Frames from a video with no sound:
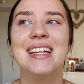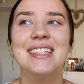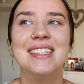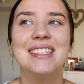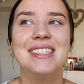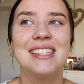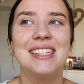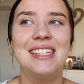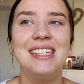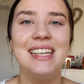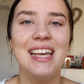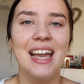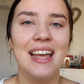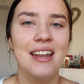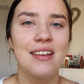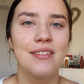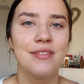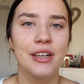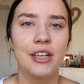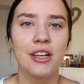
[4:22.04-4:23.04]
And he
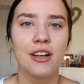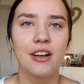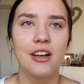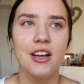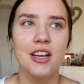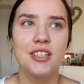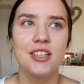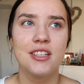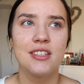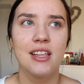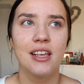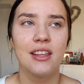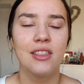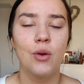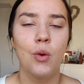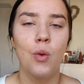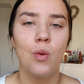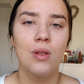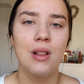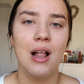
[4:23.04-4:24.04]
kind of encourages like
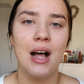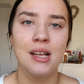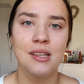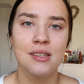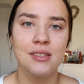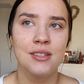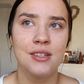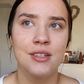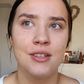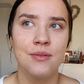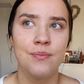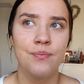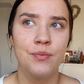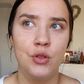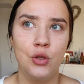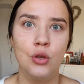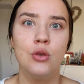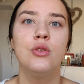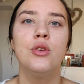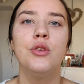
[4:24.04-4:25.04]
the whole class to
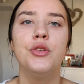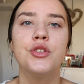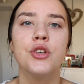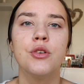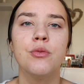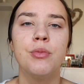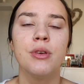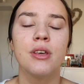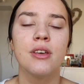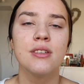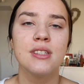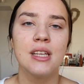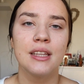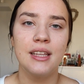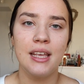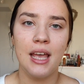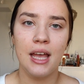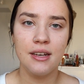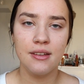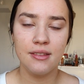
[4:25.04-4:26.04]
do YouTube because at
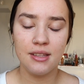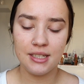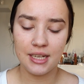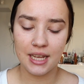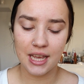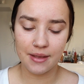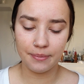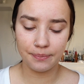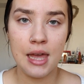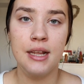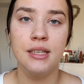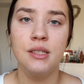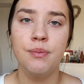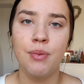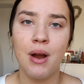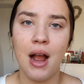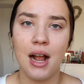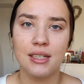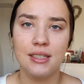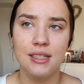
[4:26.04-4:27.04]
the end of the day it is
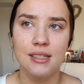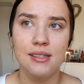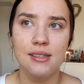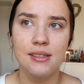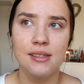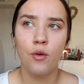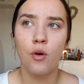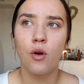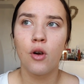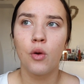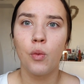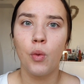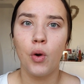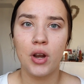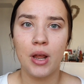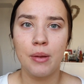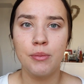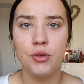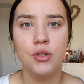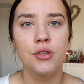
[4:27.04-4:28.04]
practice for
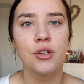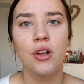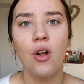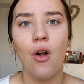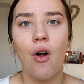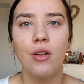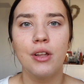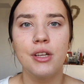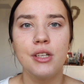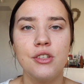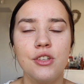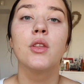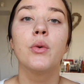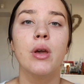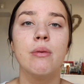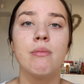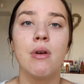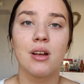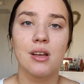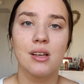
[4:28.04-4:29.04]
what I'm doing in college. The
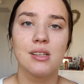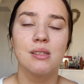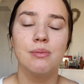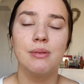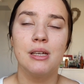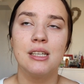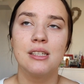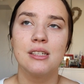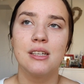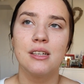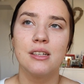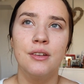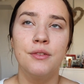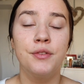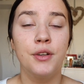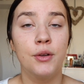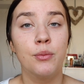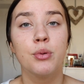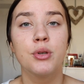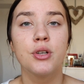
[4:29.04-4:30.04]
way Mark explained it, in
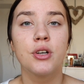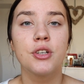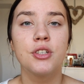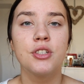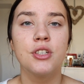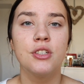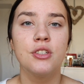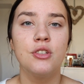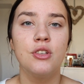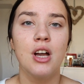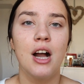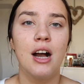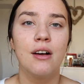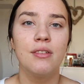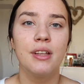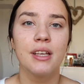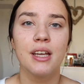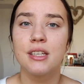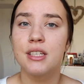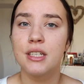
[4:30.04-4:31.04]
film production you
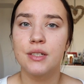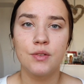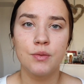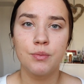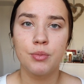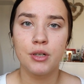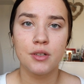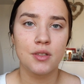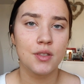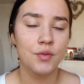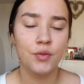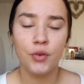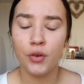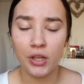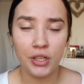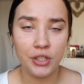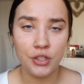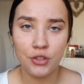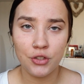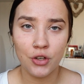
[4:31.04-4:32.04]
have like a different person for
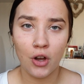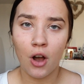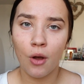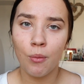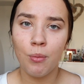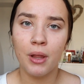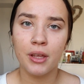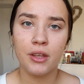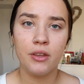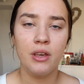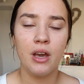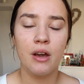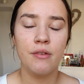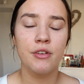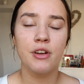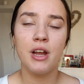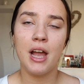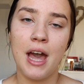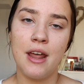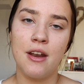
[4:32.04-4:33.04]
each job. Like you have
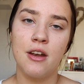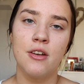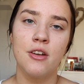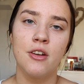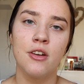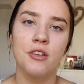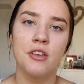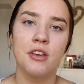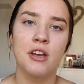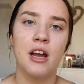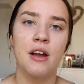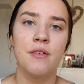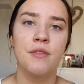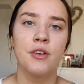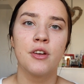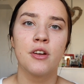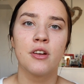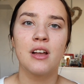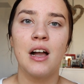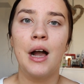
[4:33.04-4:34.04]
your editor, you have
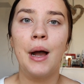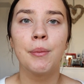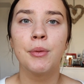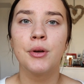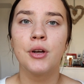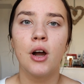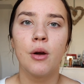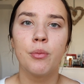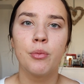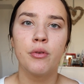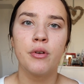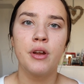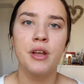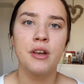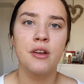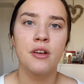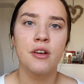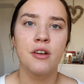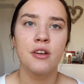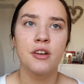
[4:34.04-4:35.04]
your camera
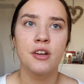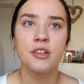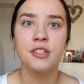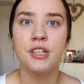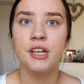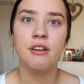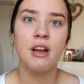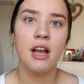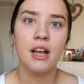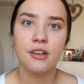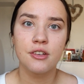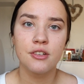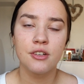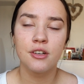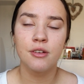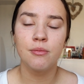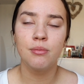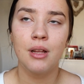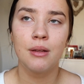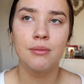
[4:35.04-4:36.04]
operator, your
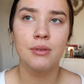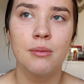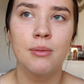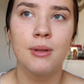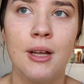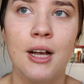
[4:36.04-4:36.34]
director, blah blah